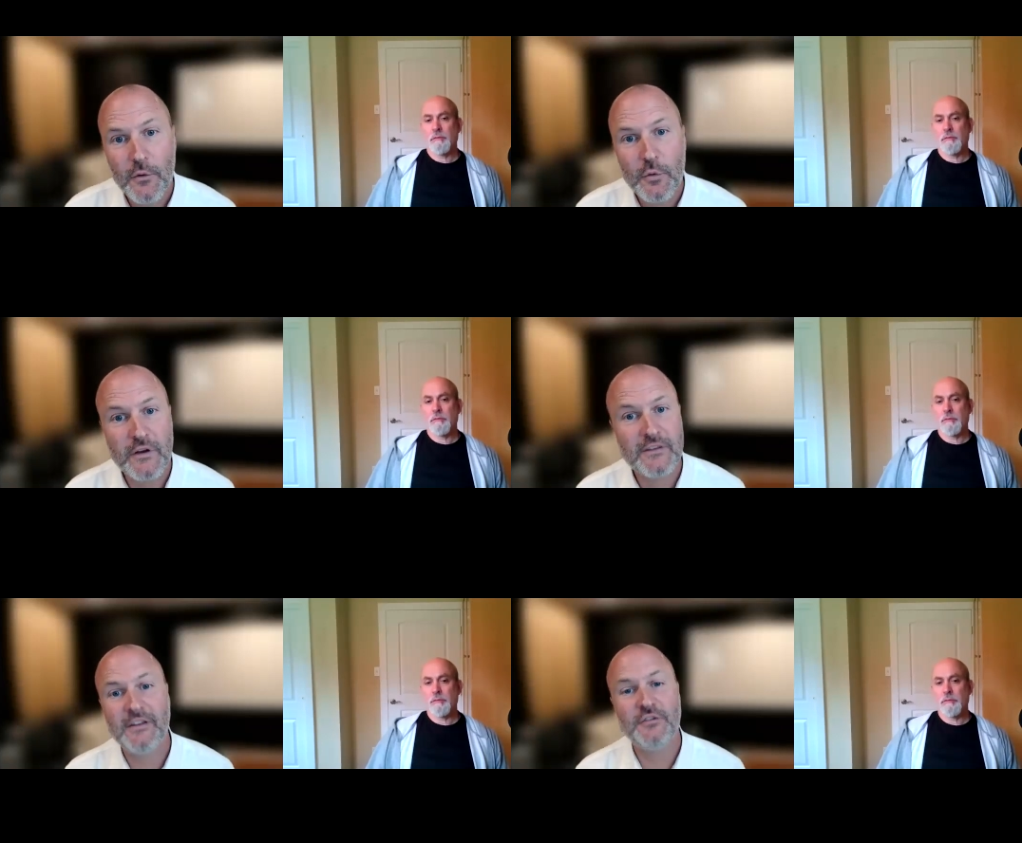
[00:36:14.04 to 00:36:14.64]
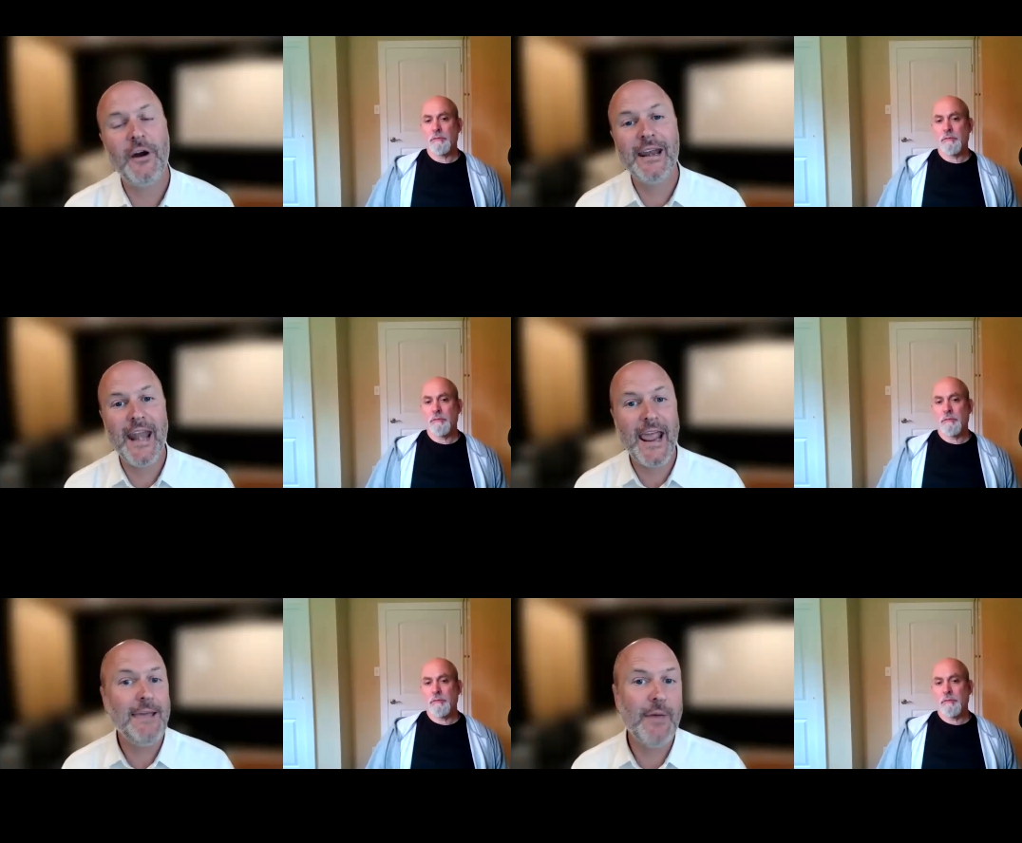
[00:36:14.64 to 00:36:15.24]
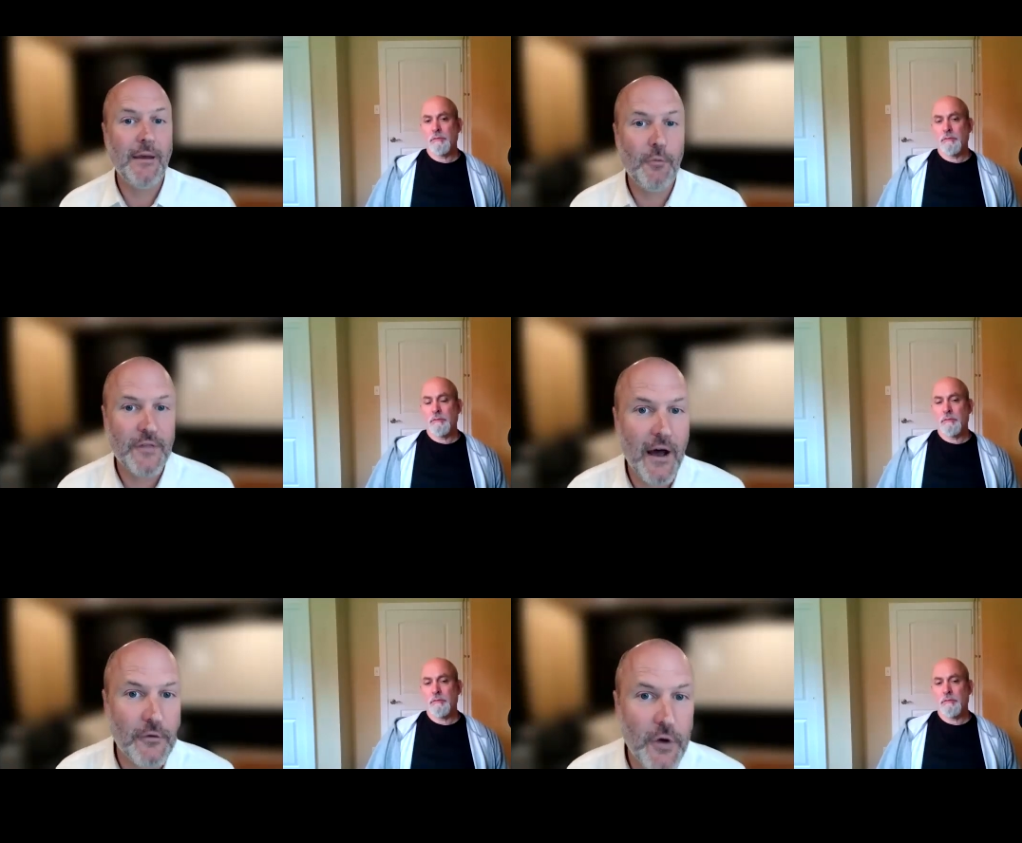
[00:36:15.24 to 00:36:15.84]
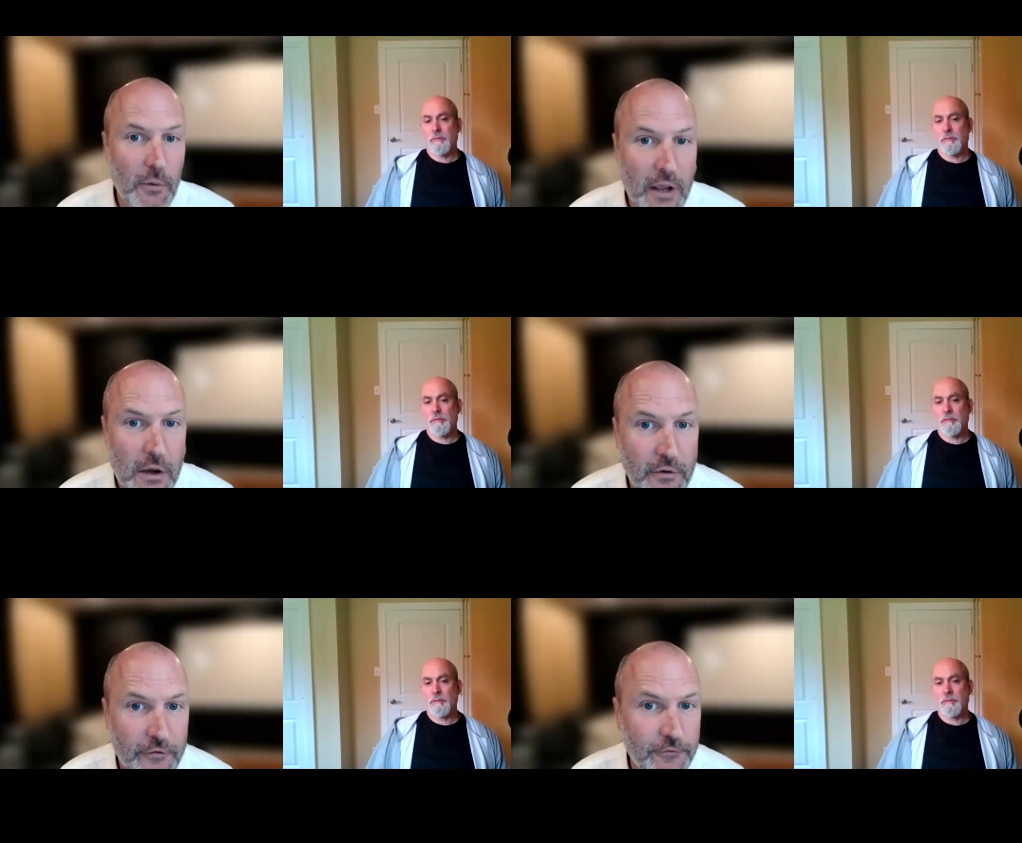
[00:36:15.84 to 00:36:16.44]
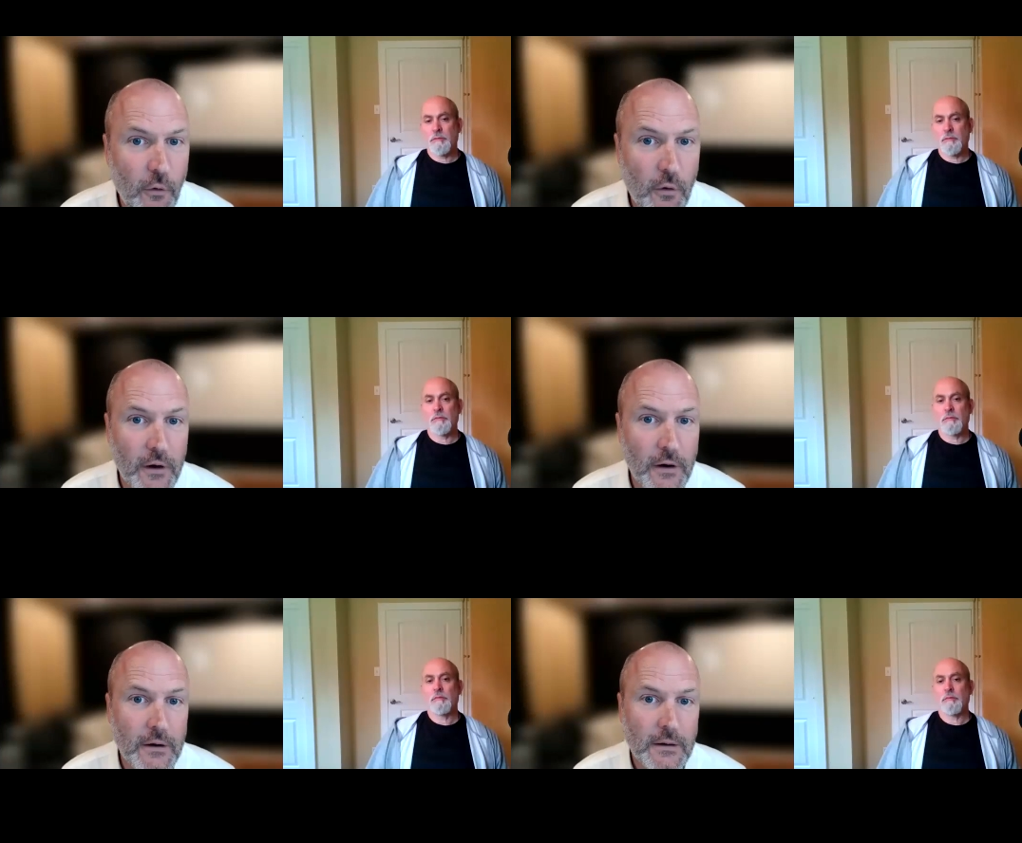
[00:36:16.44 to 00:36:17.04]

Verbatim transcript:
Speaker 1: to, to try to name it without knowing who it's for